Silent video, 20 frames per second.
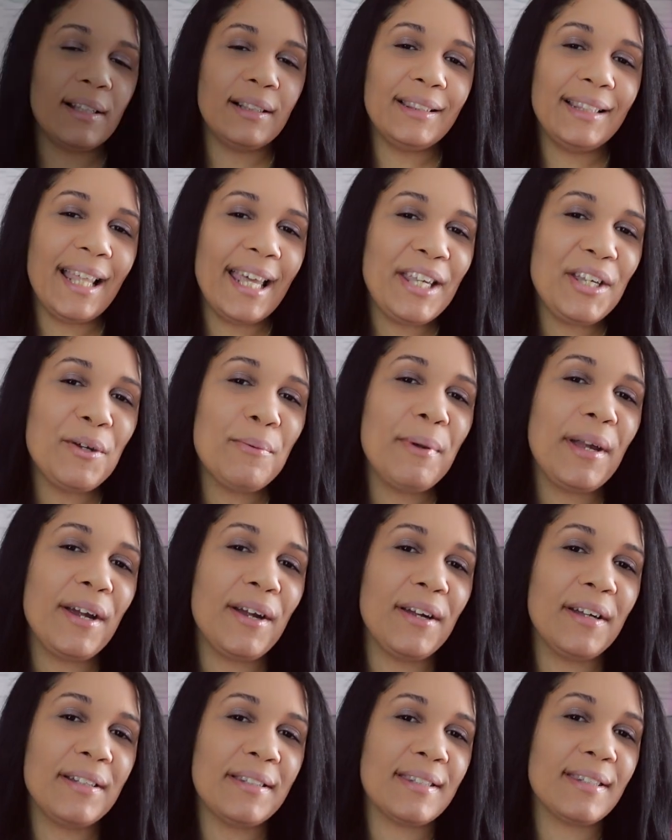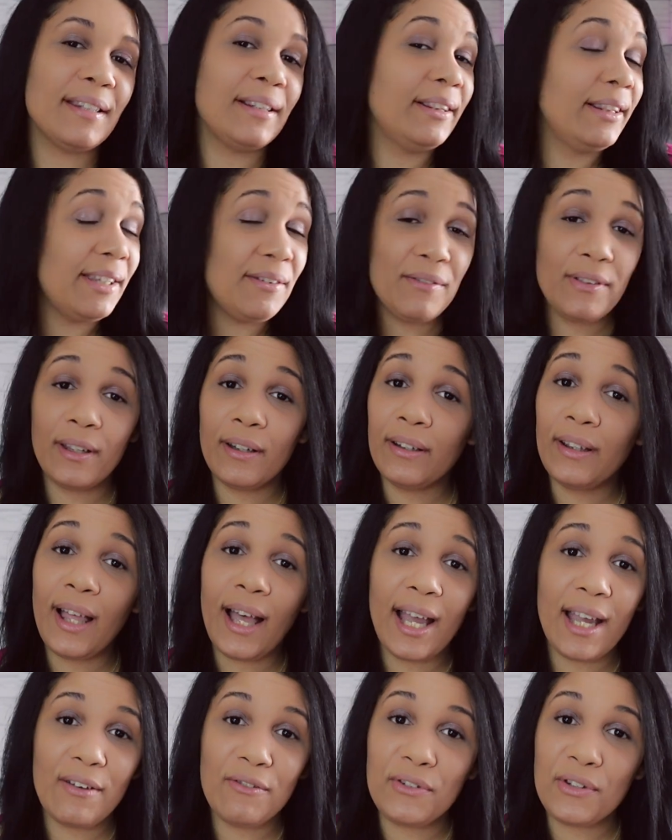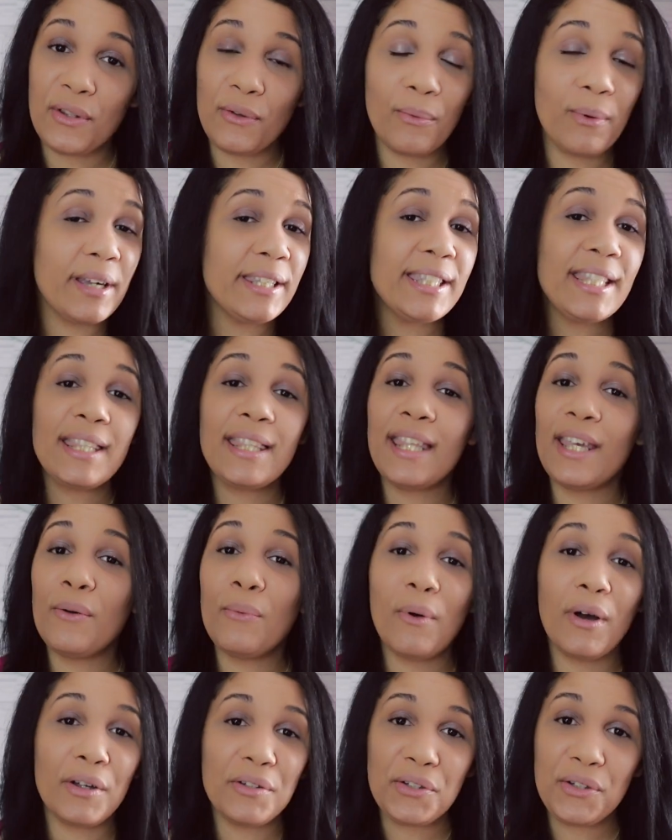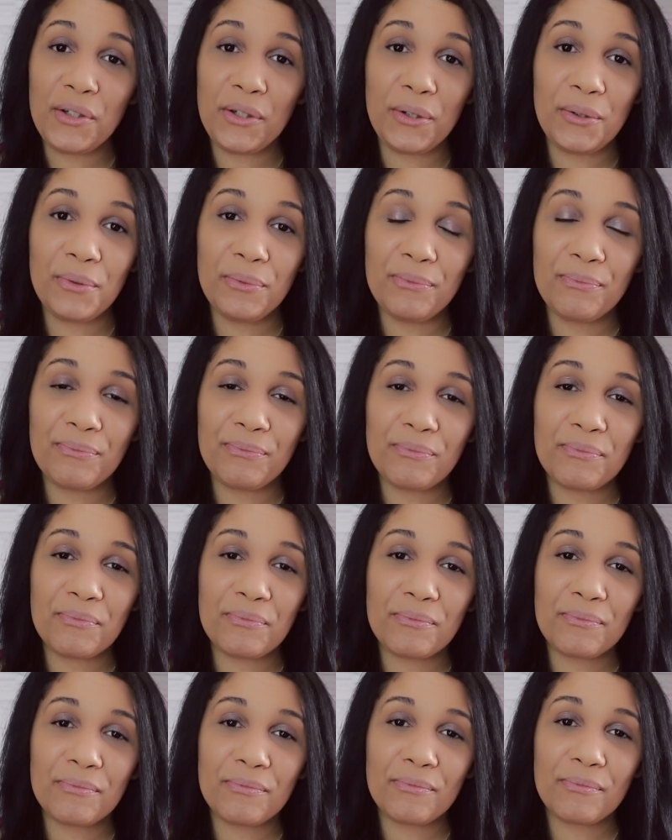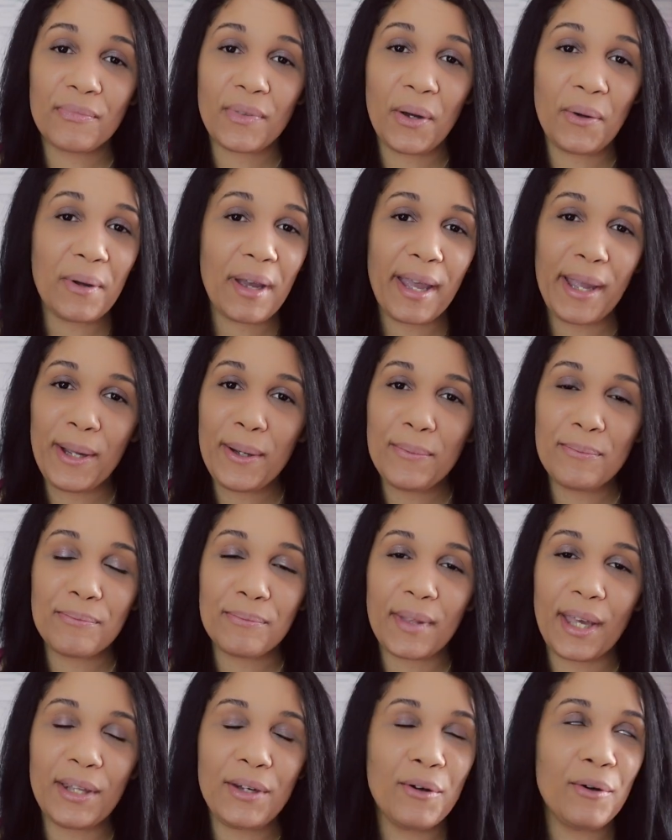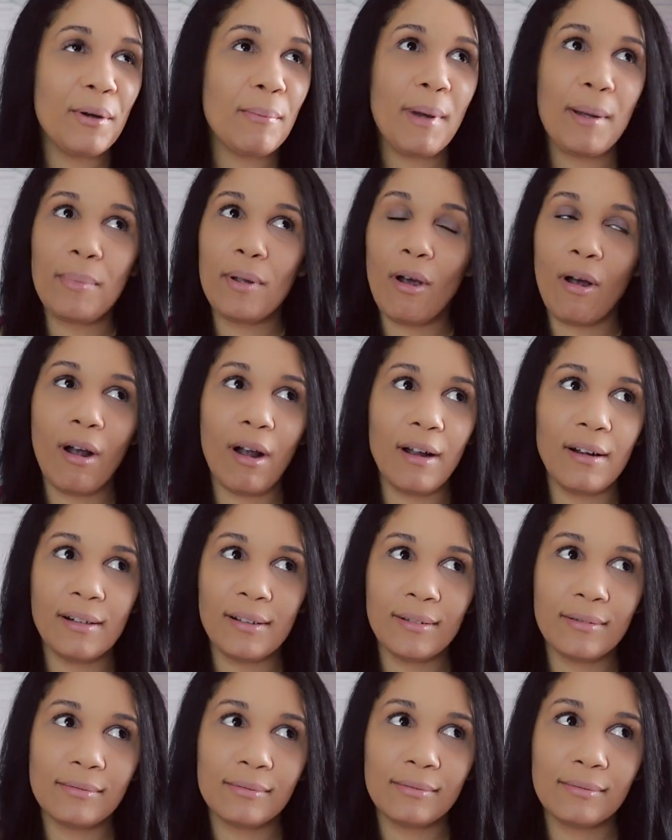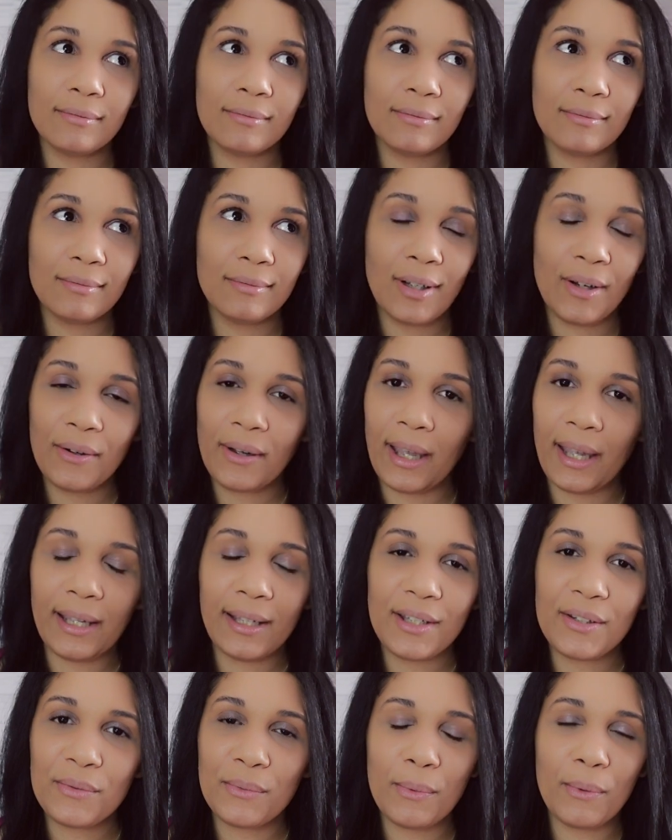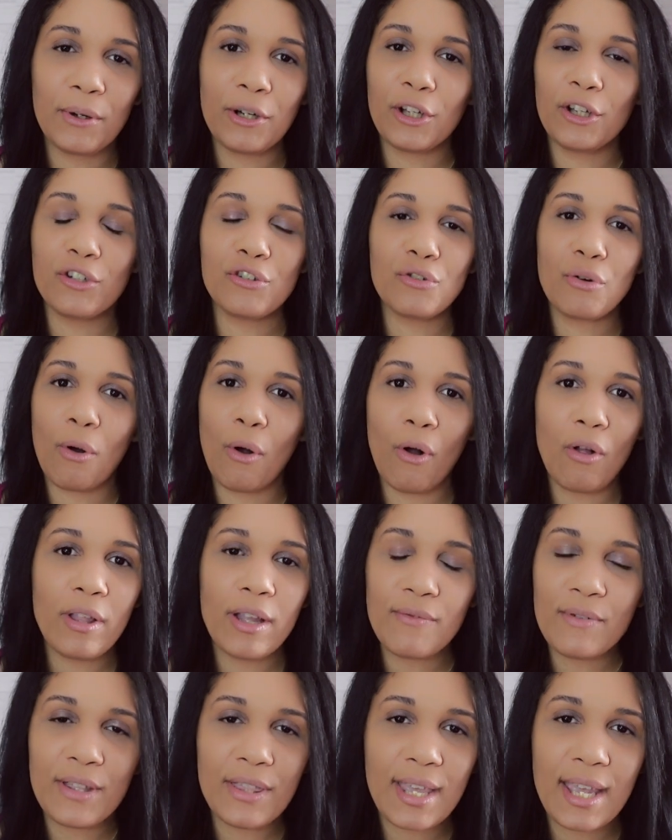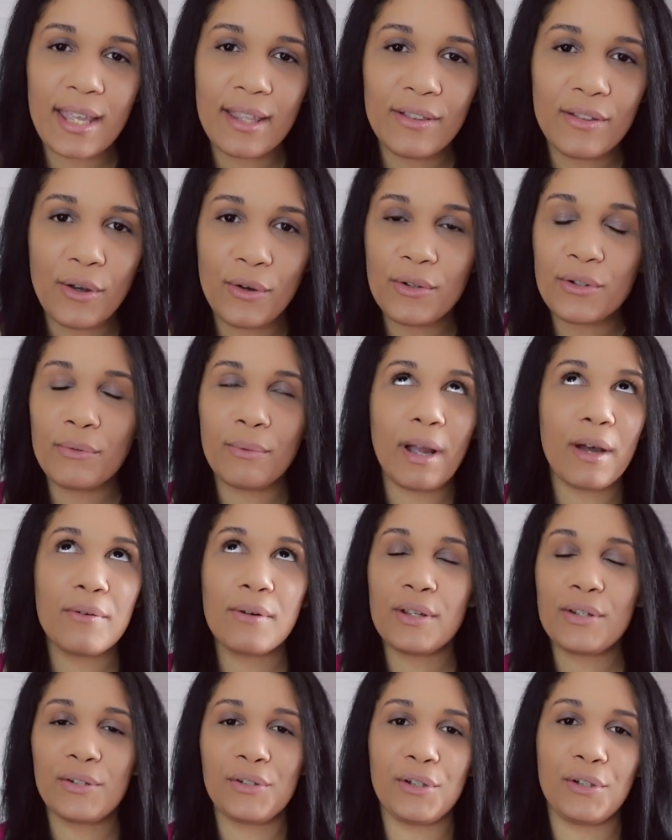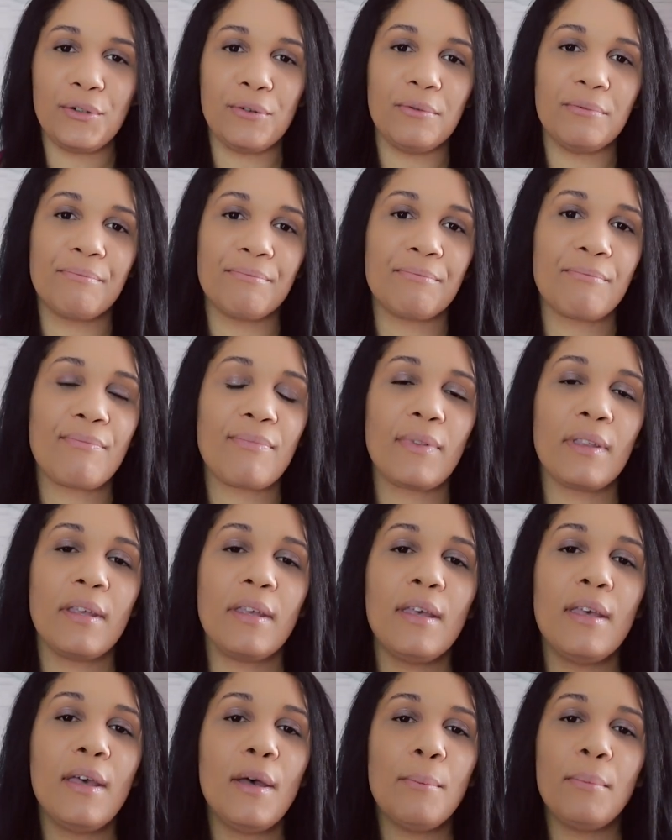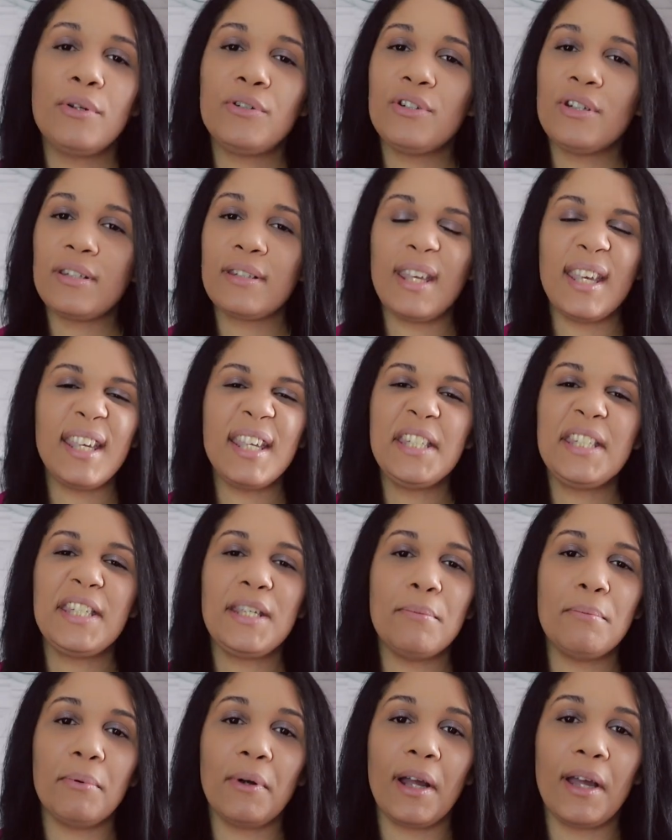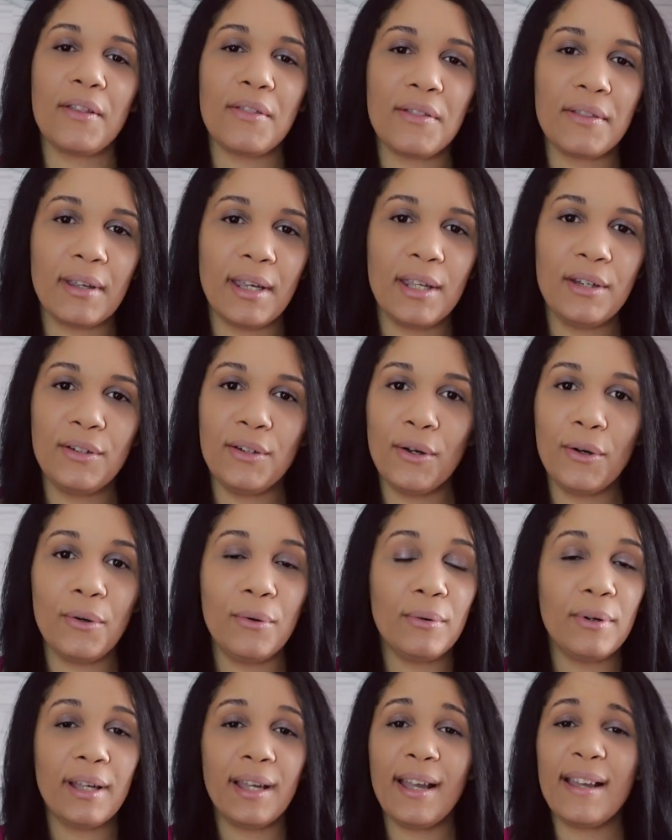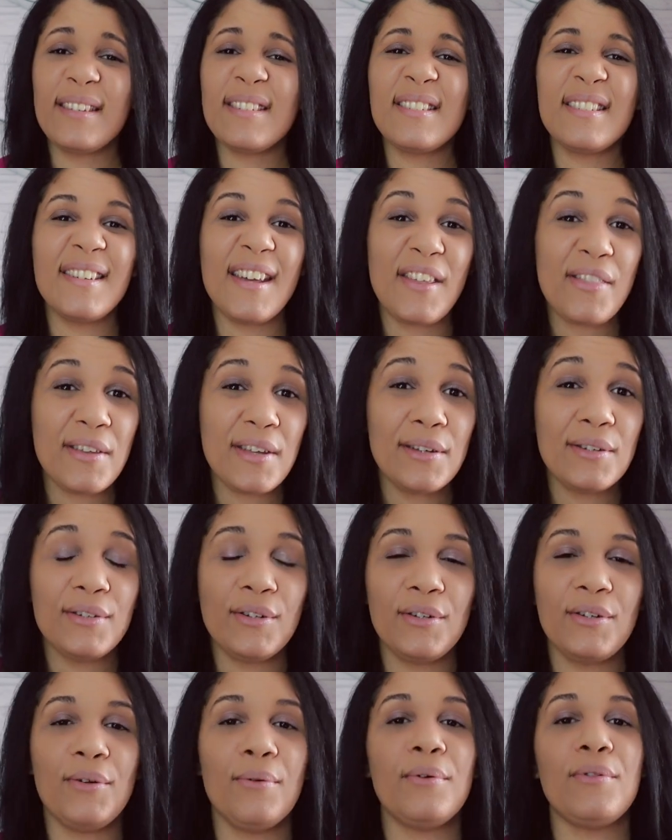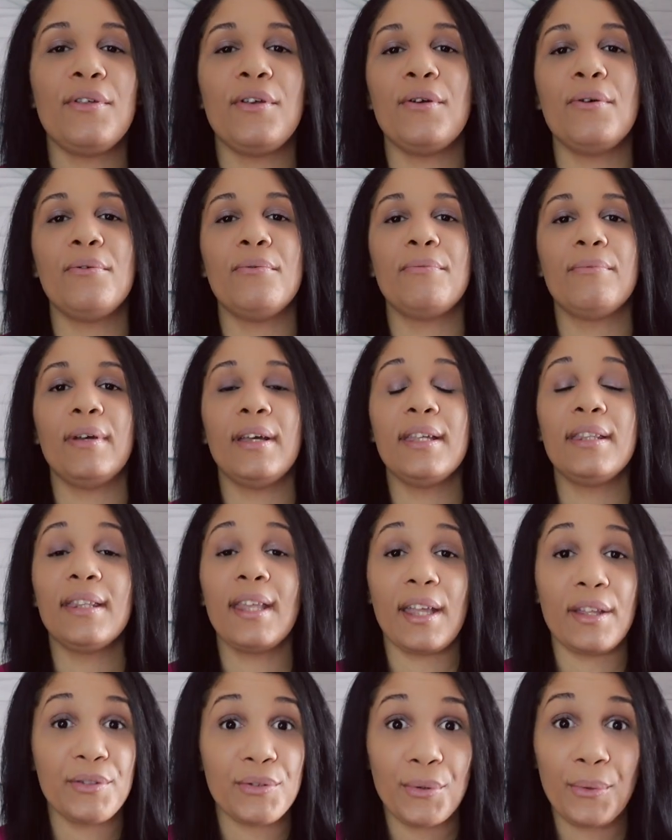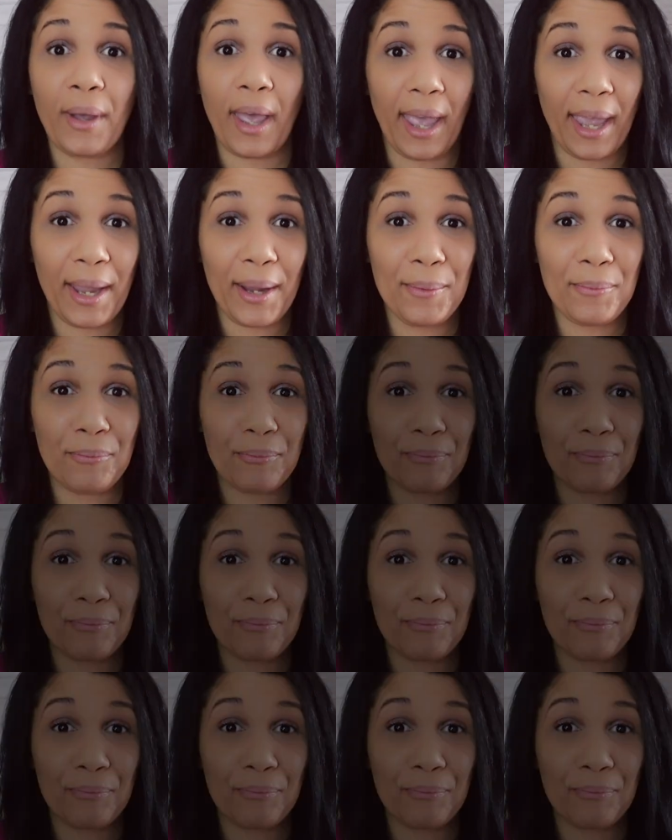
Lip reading: Let your parents live their lives the way that they want to. Okay? I know it might be hard, okay? Because we want to control everything those around us do. But just take a deep breath and know it has nothing to do with you, and that's okay.